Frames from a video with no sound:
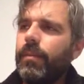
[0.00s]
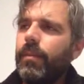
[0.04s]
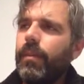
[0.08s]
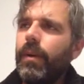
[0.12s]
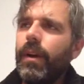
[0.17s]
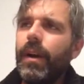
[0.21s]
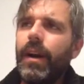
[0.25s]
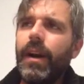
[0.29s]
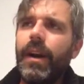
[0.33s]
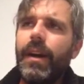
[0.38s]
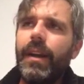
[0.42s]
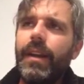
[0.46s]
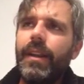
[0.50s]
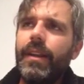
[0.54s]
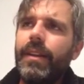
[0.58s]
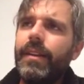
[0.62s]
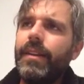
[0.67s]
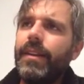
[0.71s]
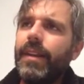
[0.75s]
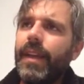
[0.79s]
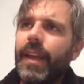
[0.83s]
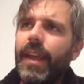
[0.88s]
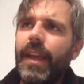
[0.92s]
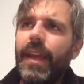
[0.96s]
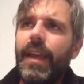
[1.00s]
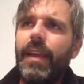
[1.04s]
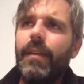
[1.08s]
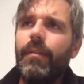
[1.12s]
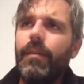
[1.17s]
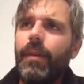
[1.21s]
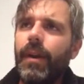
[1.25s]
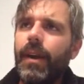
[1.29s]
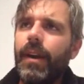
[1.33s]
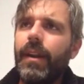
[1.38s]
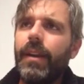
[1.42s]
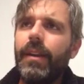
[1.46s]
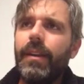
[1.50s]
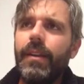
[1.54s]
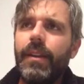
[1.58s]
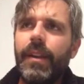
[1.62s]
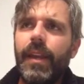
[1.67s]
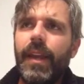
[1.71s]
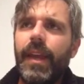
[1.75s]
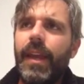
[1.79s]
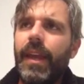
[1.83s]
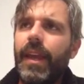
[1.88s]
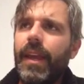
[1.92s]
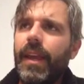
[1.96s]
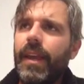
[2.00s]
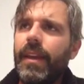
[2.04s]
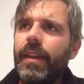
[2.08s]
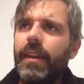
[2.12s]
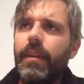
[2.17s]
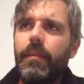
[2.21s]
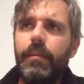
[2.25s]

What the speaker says: What a day on